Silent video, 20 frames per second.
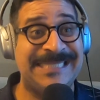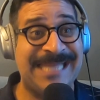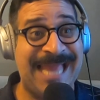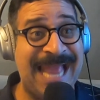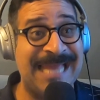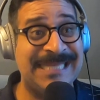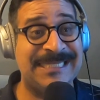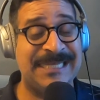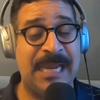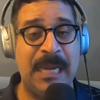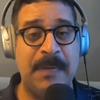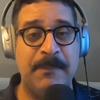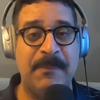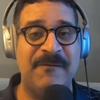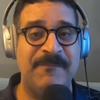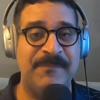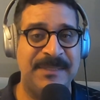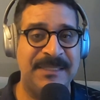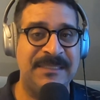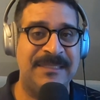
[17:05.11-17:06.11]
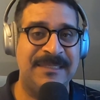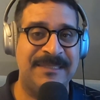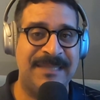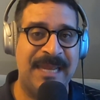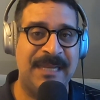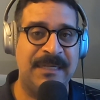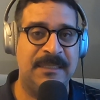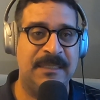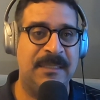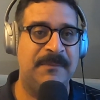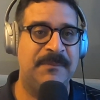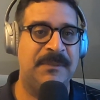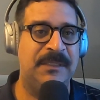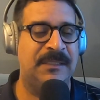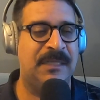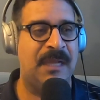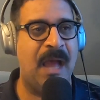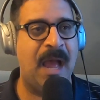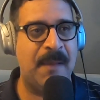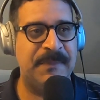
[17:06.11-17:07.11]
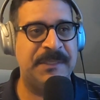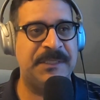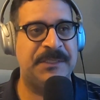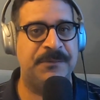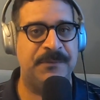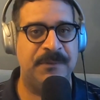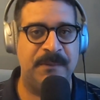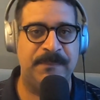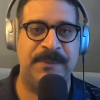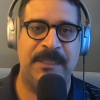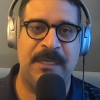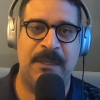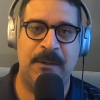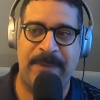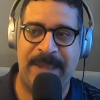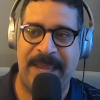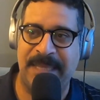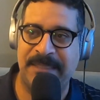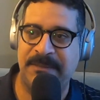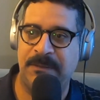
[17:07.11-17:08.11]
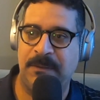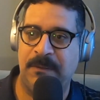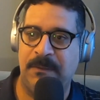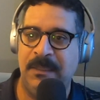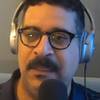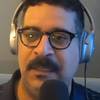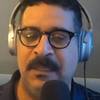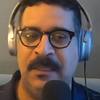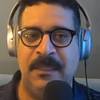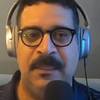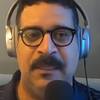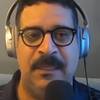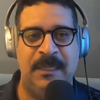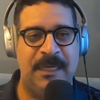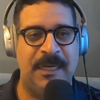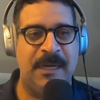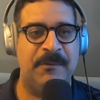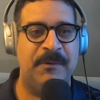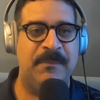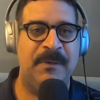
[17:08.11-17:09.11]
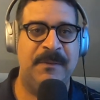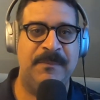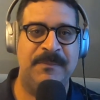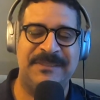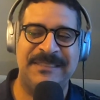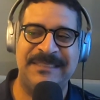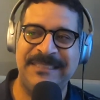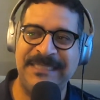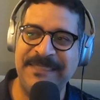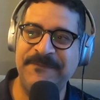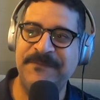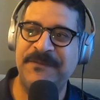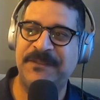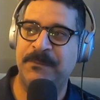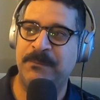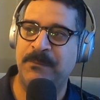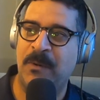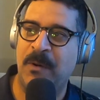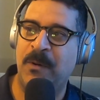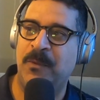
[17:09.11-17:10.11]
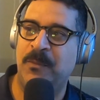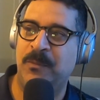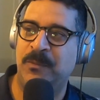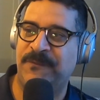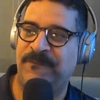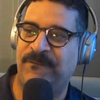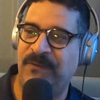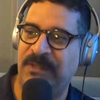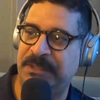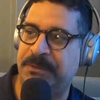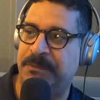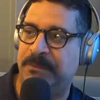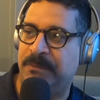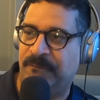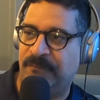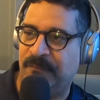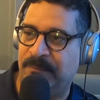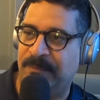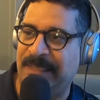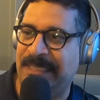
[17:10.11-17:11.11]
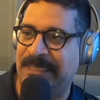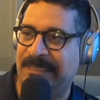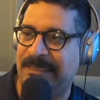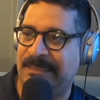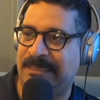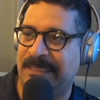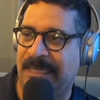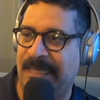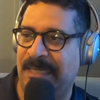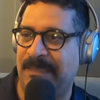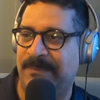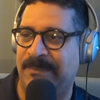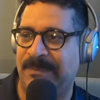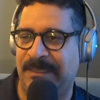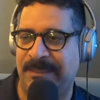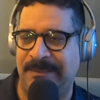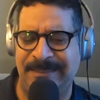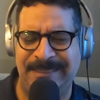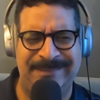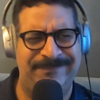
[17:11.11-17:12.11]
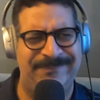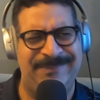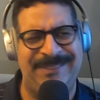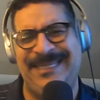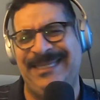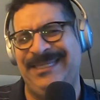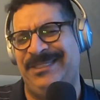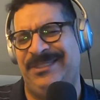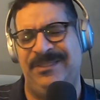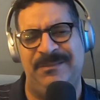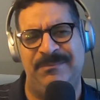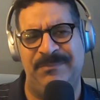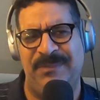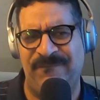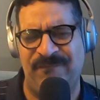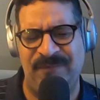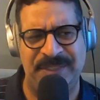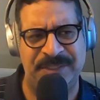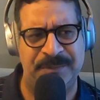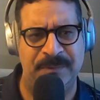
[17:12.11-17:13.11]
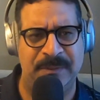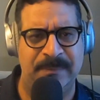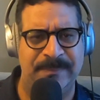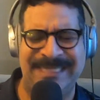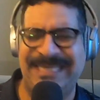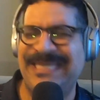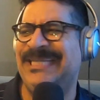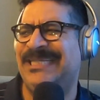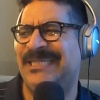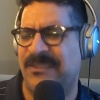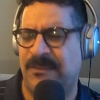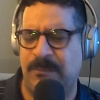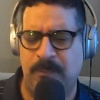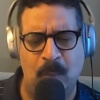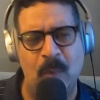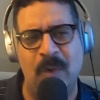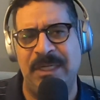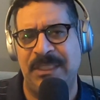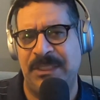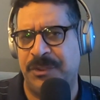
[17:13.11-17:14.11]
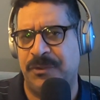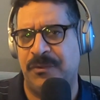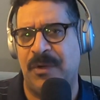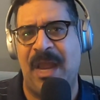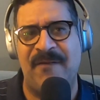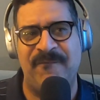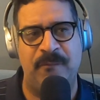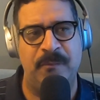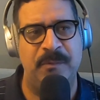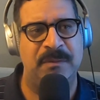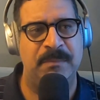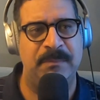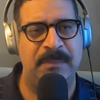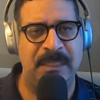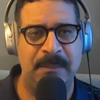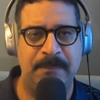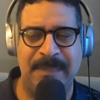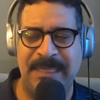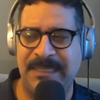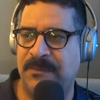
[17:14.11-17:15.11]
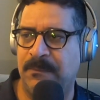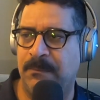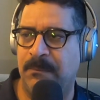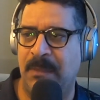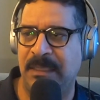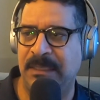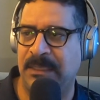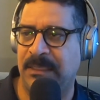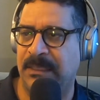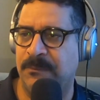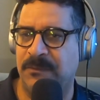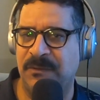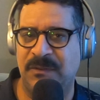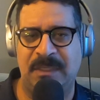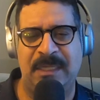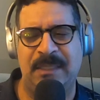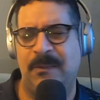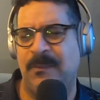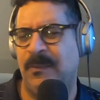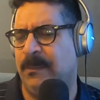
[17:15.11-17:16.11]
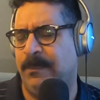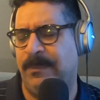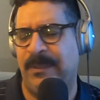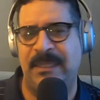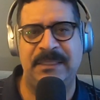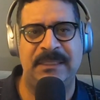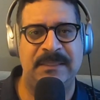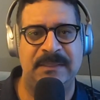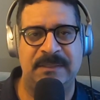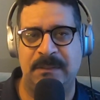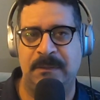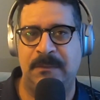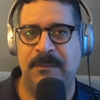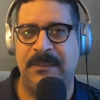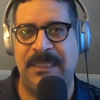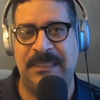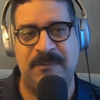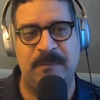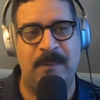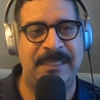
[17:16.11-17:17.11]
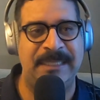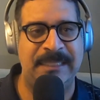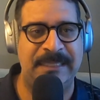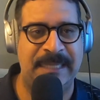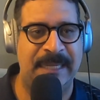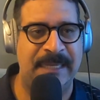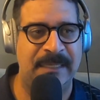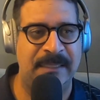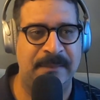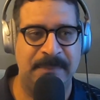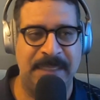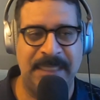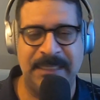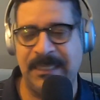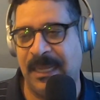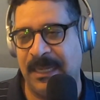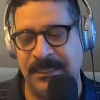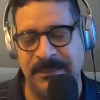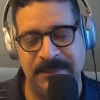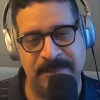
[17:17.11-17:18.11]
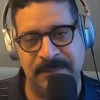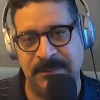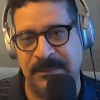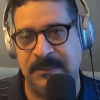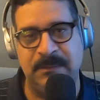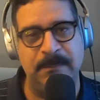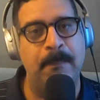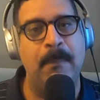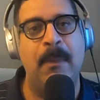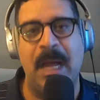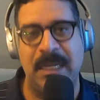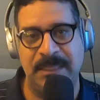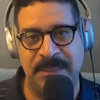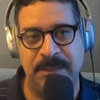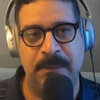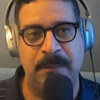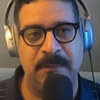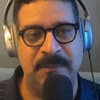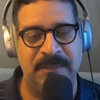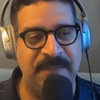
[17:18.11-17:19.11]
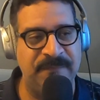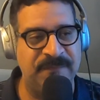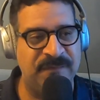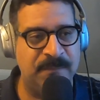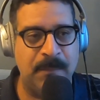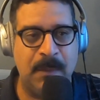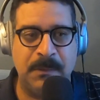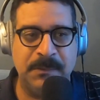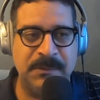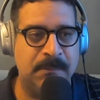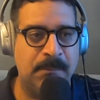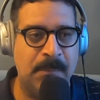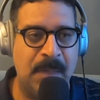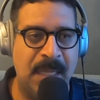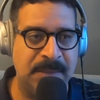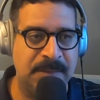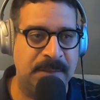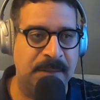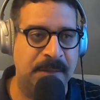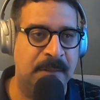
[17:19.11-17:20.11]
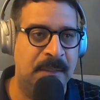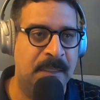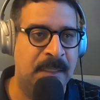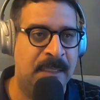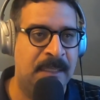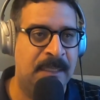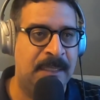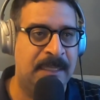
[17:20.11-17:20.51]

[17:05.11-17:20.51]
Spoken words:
the last time I've been to that club, the comic strip in El Paso. And I remember Steve Simone was featuring for me at the time, and he shouldn't be featuring, but he just wanted to travel with me and make some money. It was like, we're buddies, so that's why he came. That guy is a monster. Steve Simone's a monster.